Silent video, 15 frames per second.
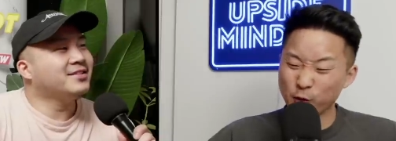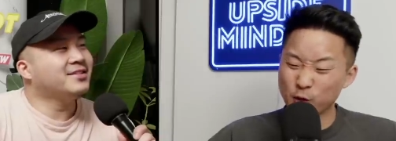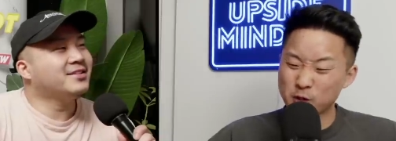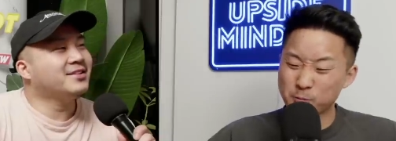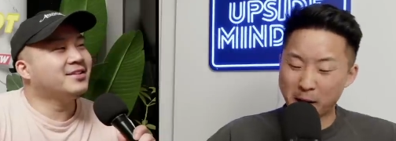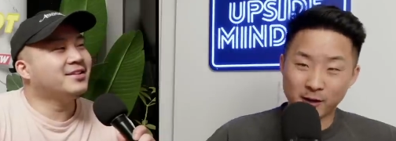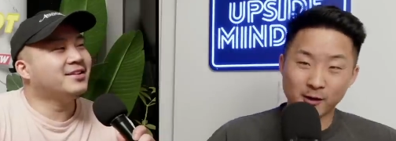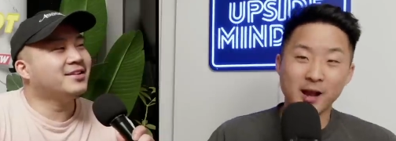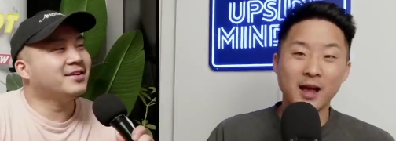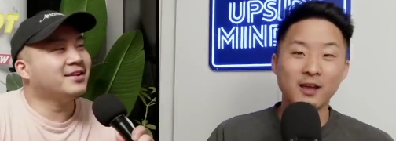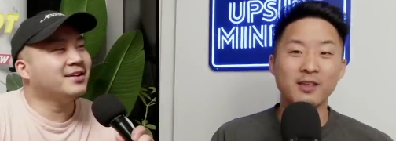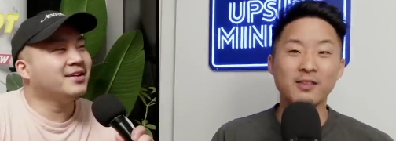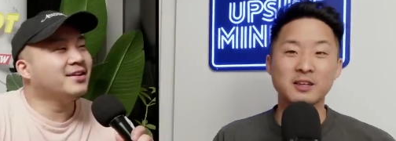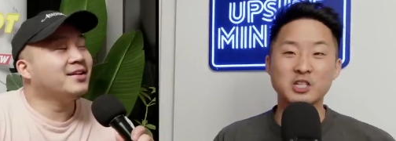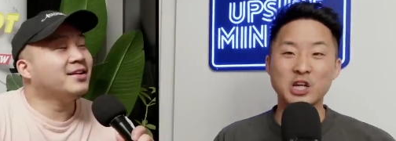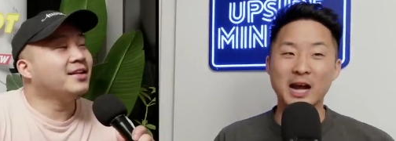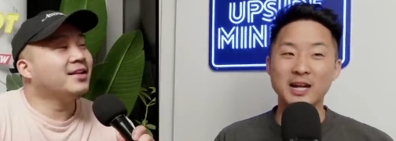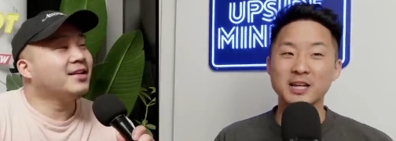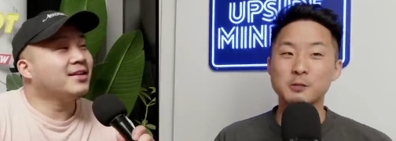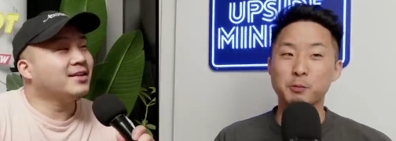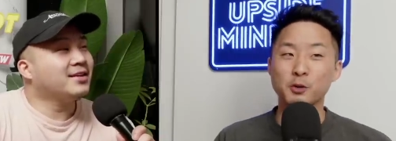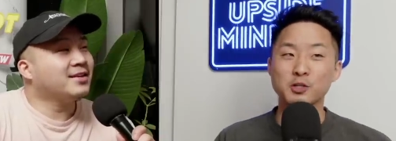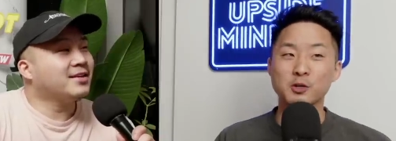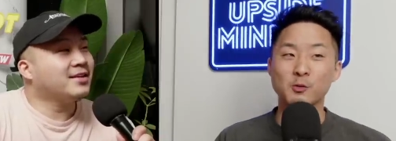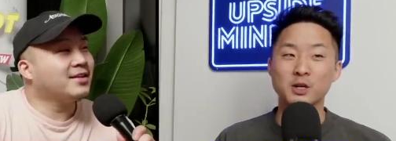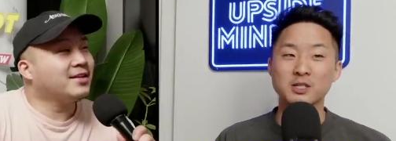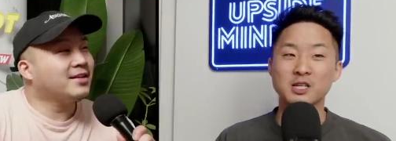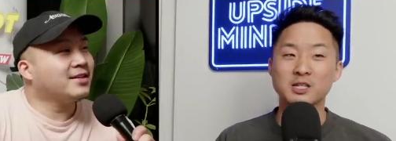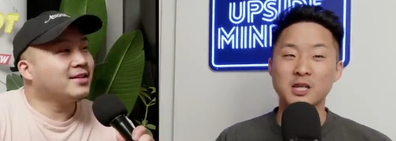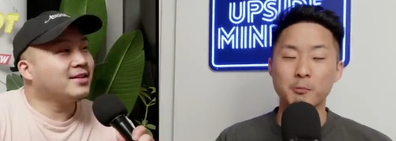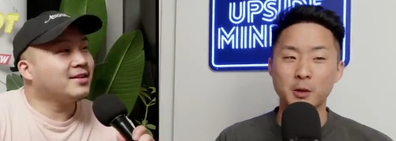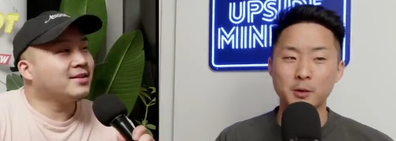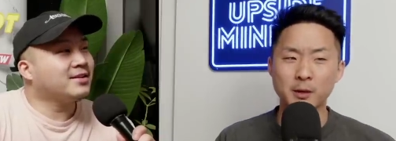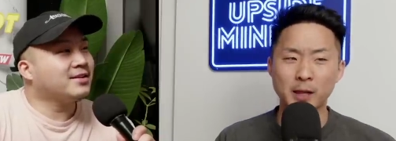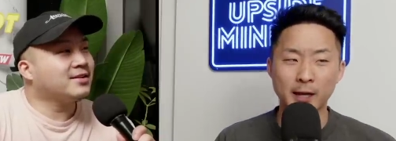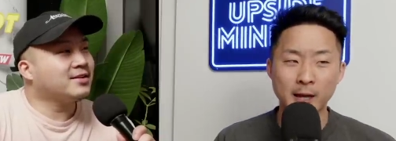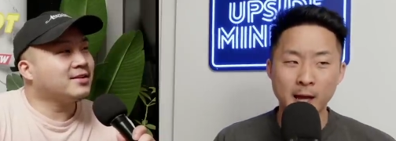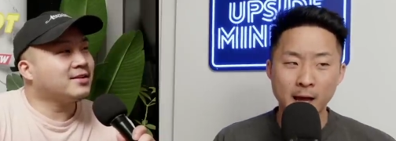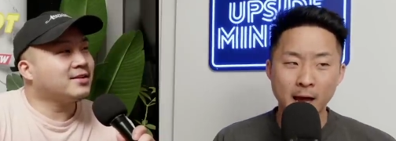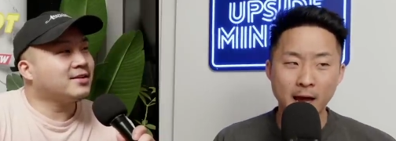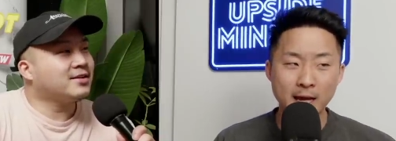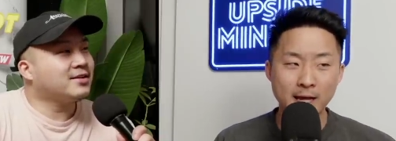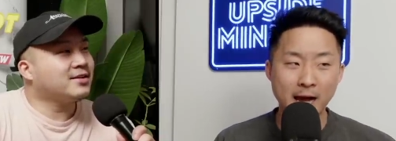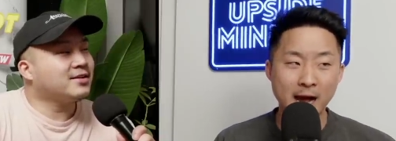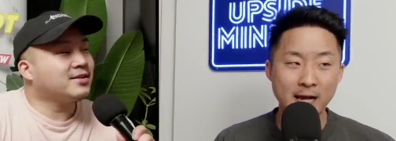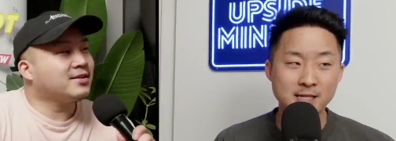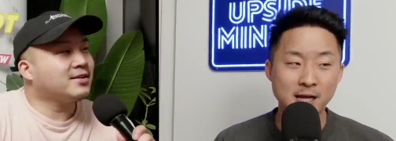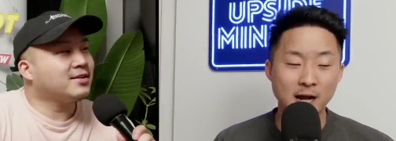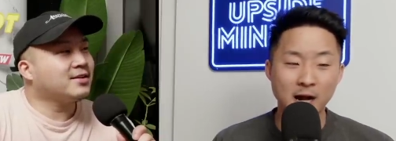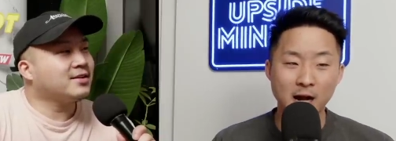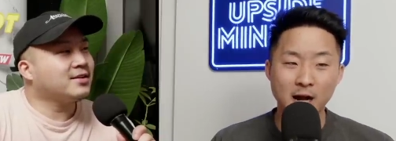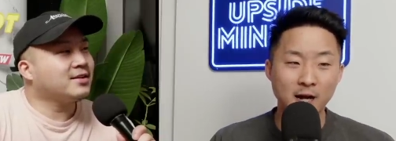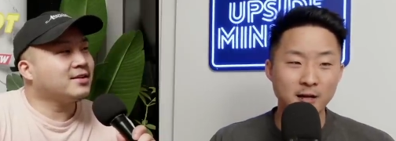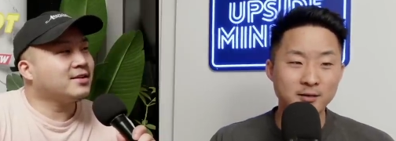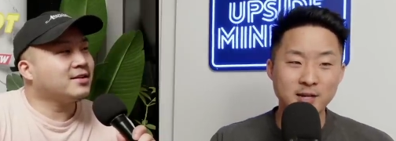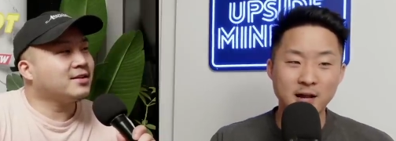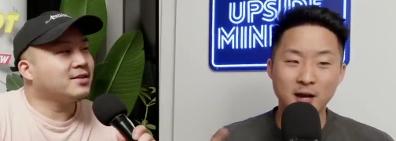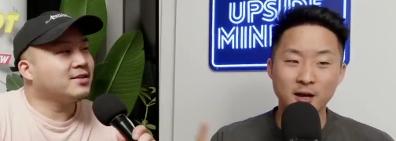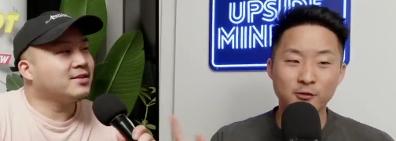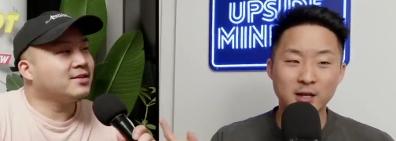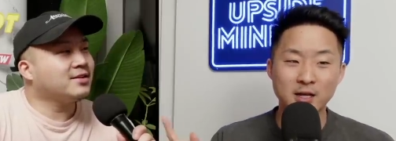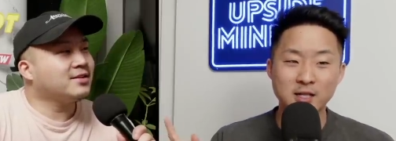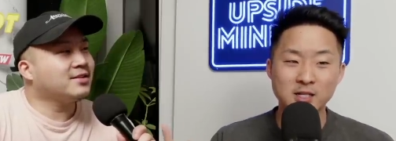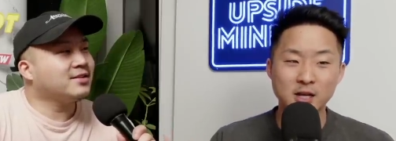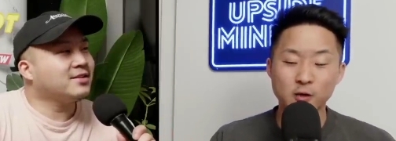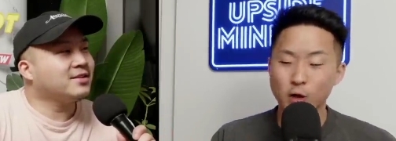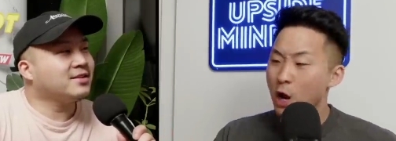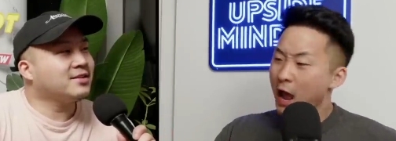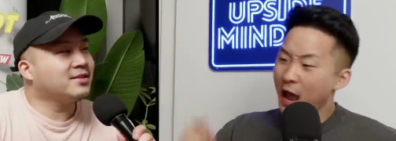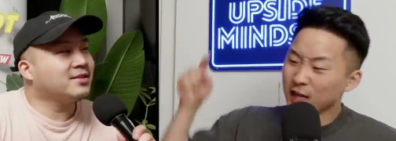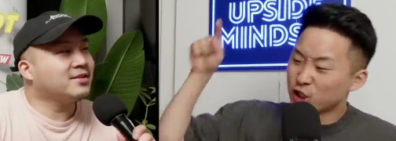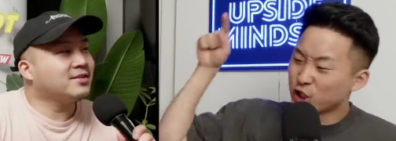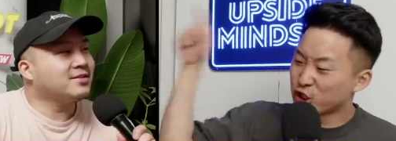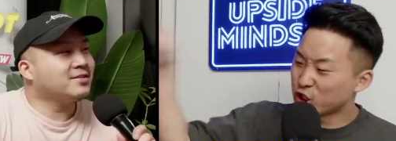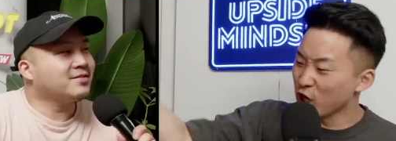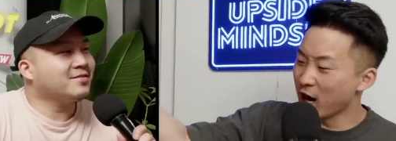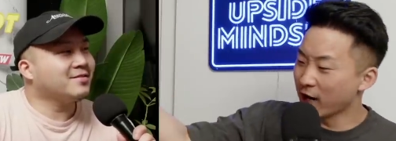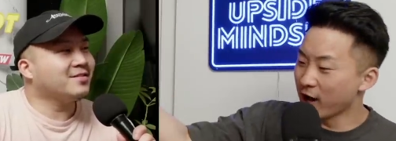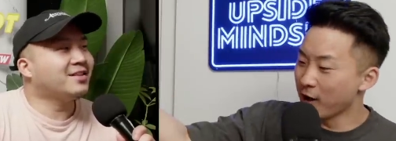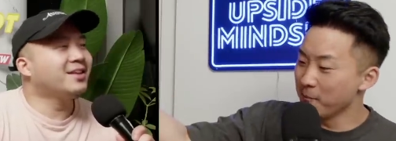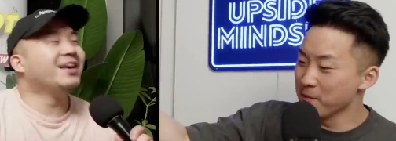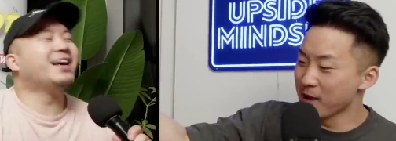Speaker 1: food is better. And then the Chinese person wants to step in and be like, hey, guys, uh, none of it is either. Hey, shut up,